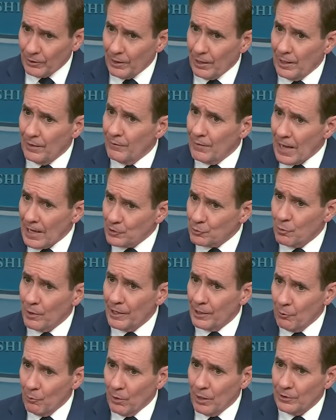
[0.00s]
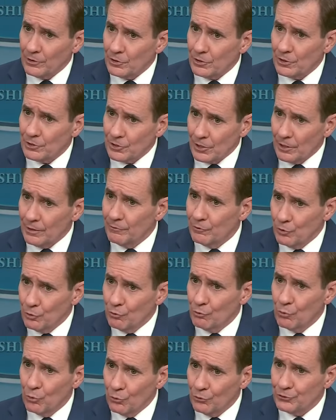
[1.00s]
And that's why he wants a set of new
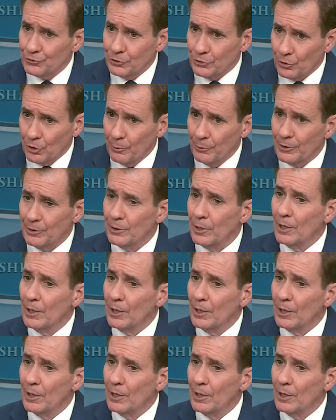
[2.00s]
rules determined